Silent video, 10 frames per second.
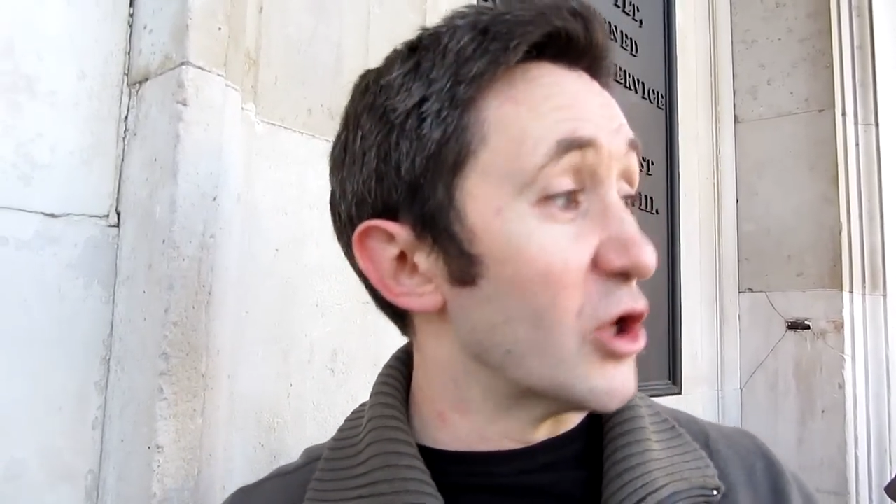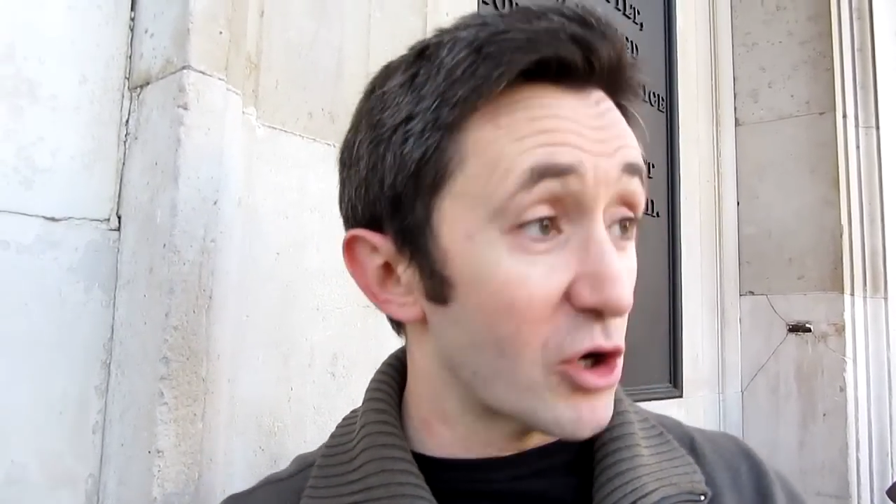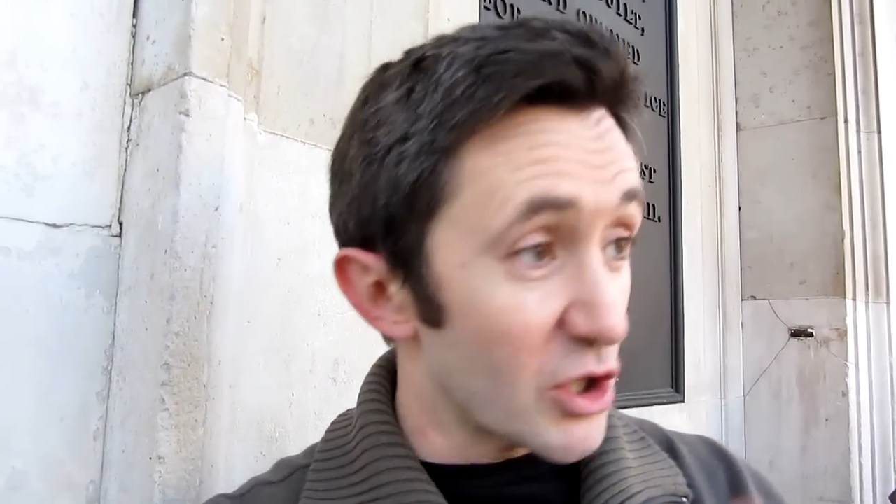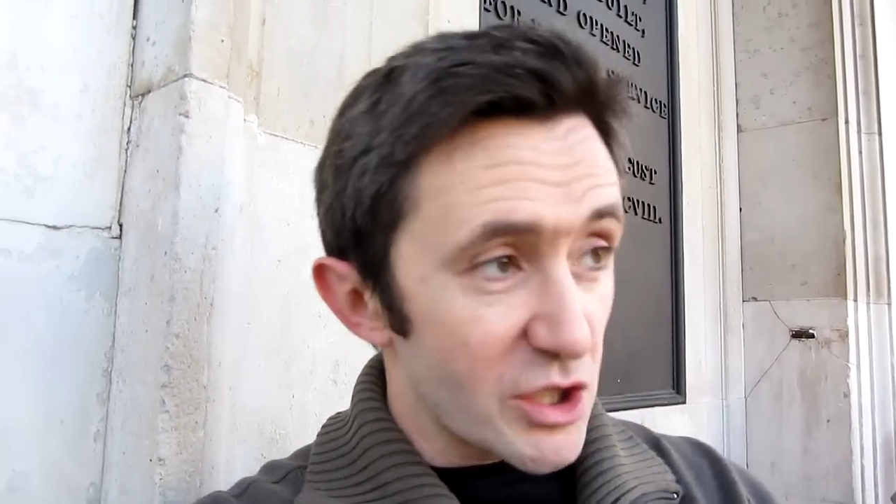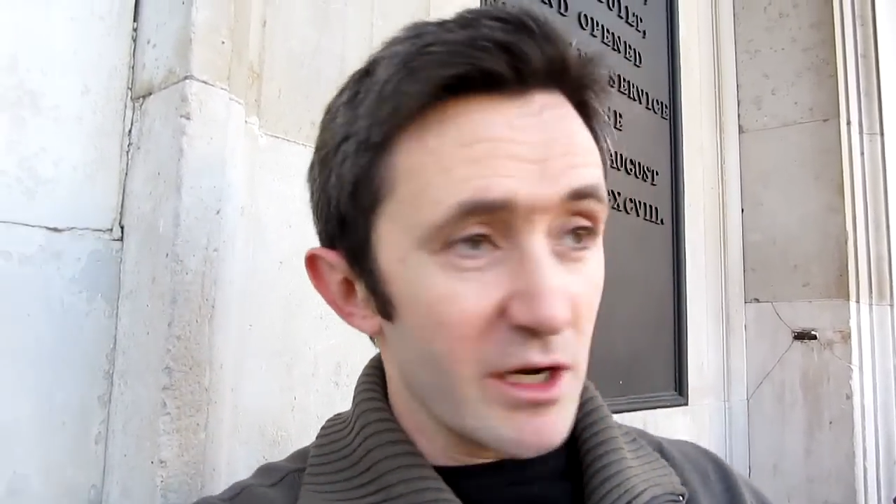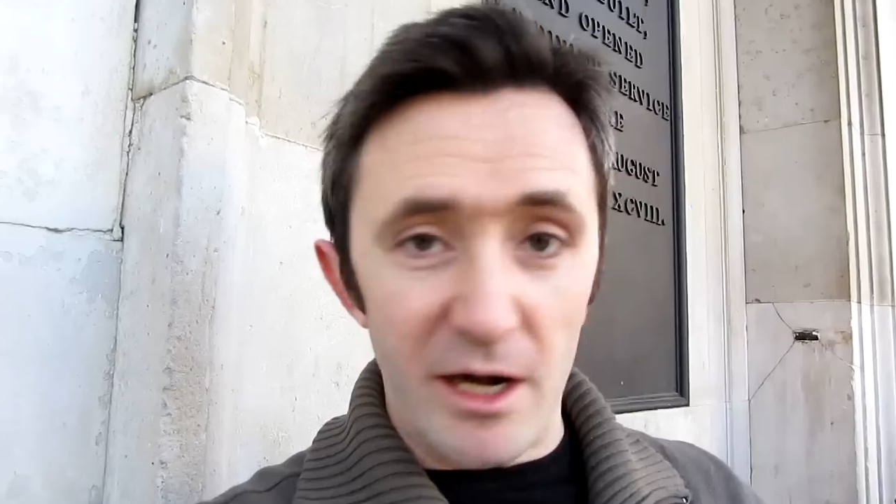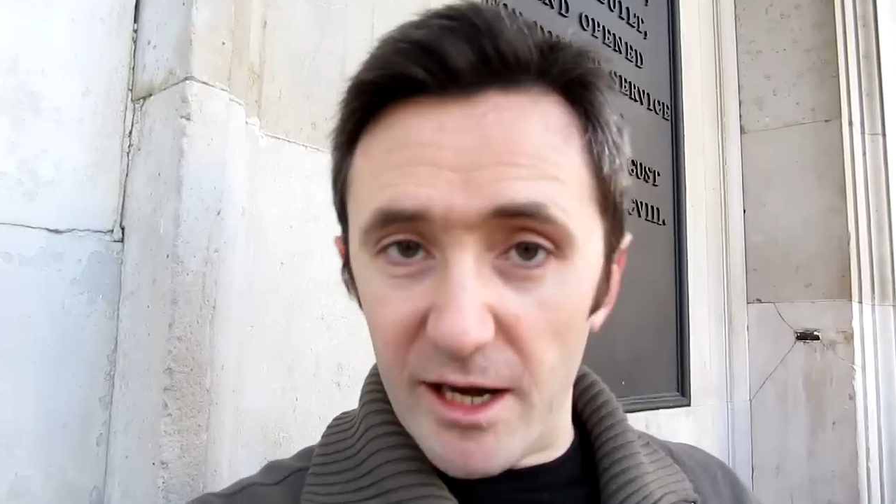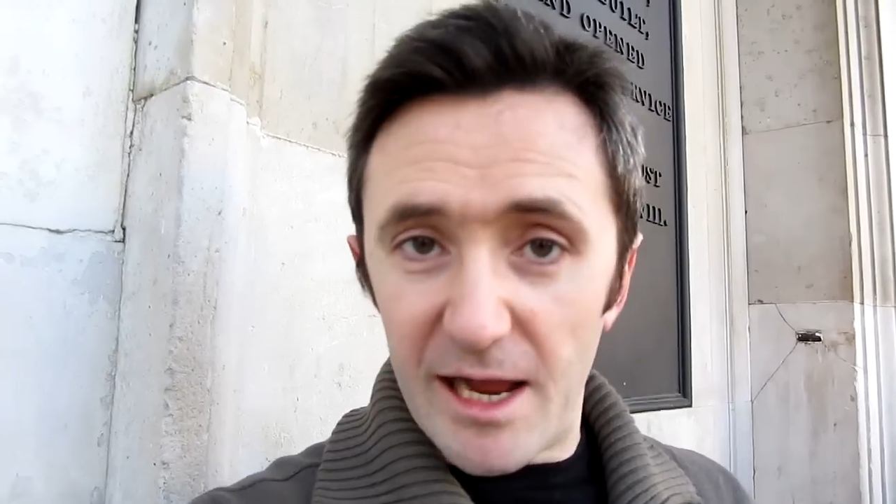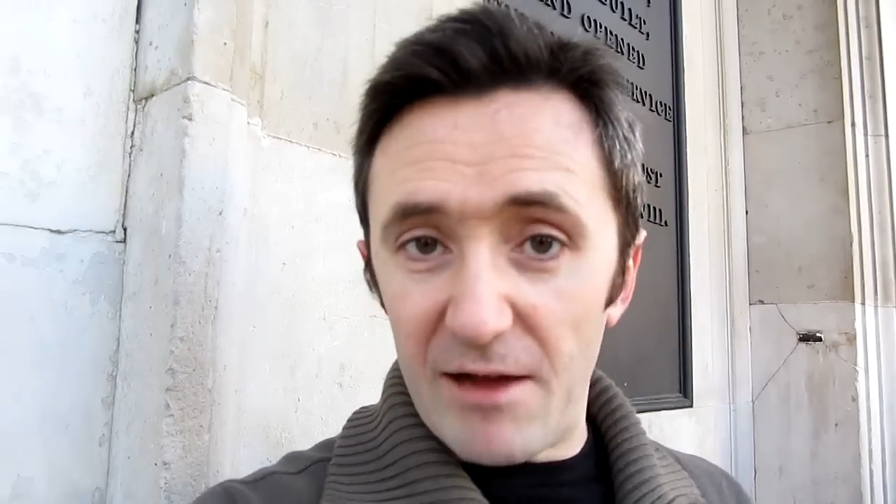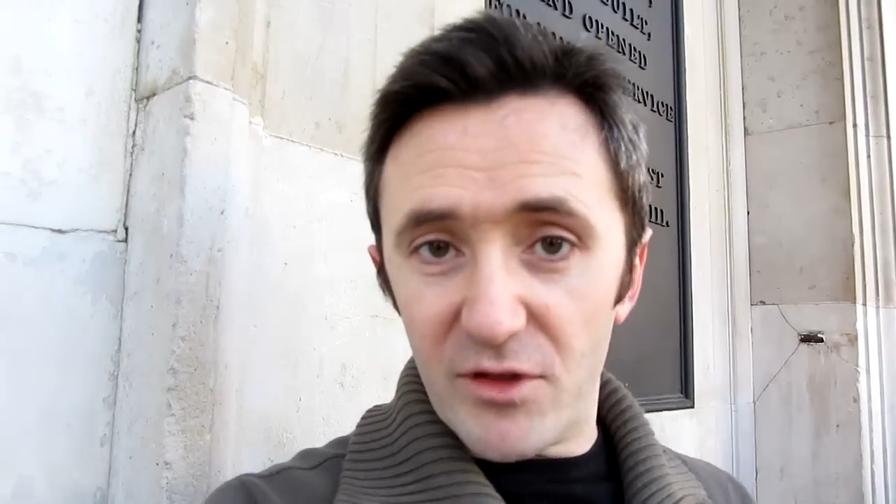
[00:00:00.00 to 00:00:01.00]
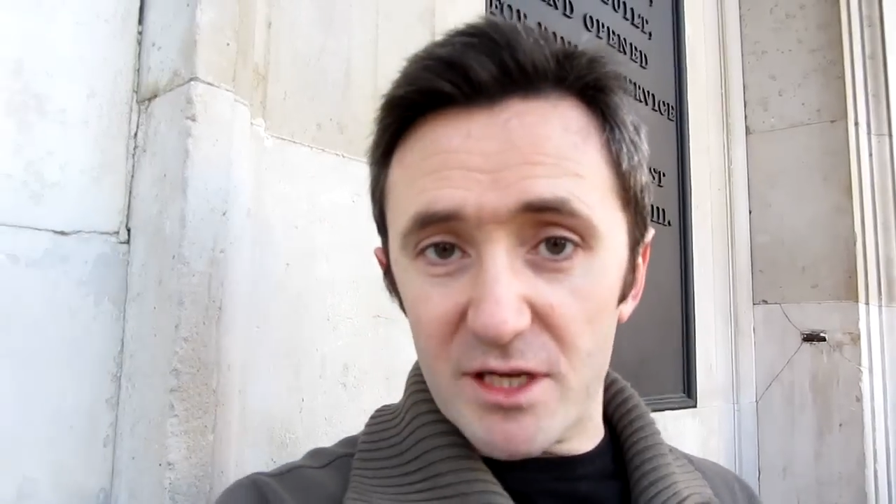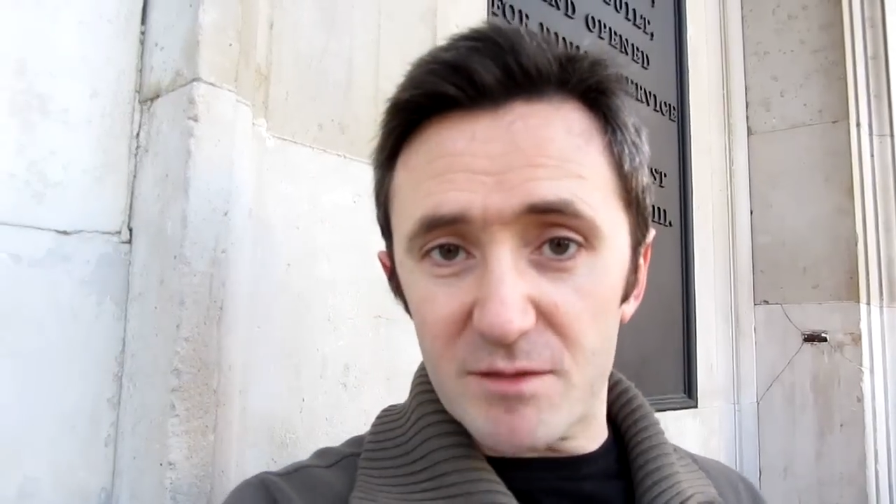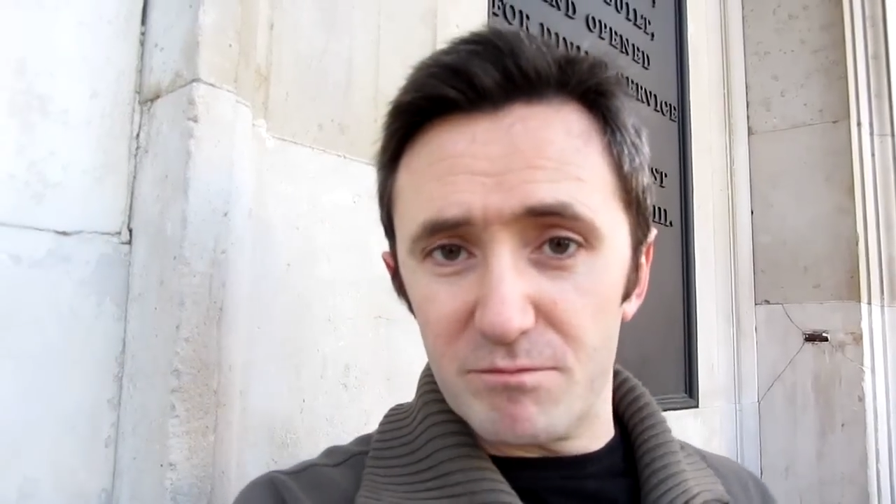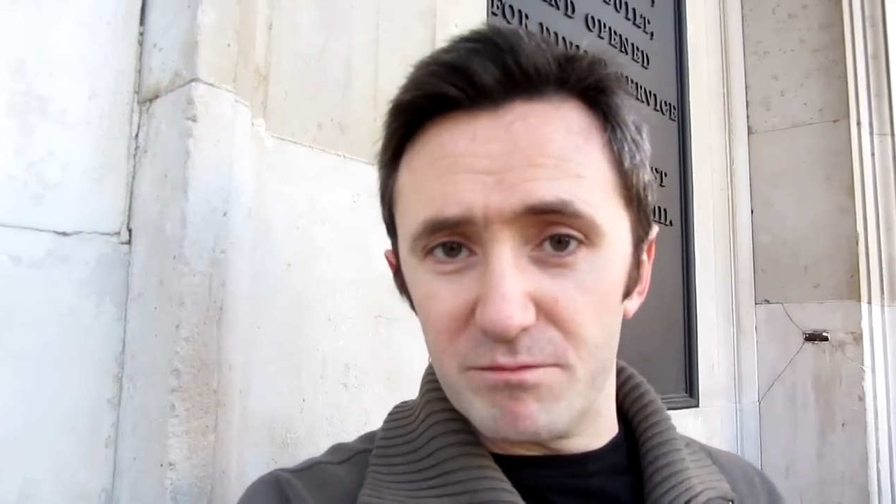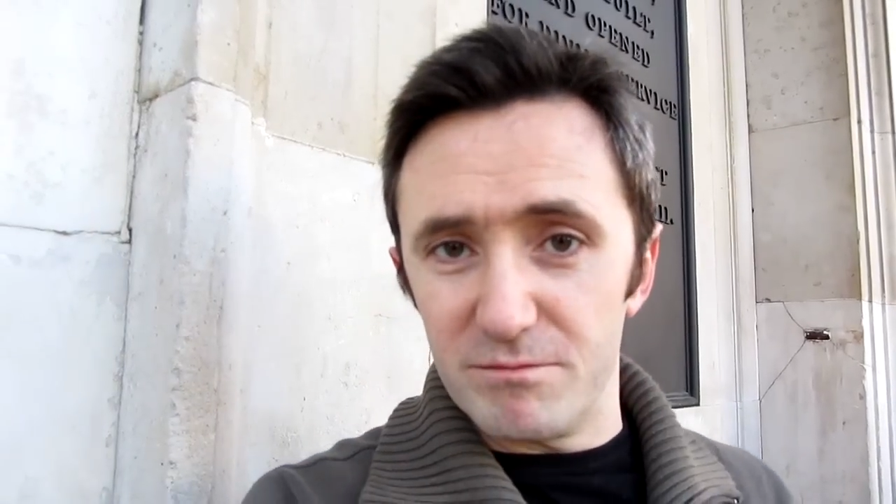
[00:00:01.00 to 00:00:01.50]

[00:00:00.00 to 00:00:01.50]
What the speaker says: you can suddenly have this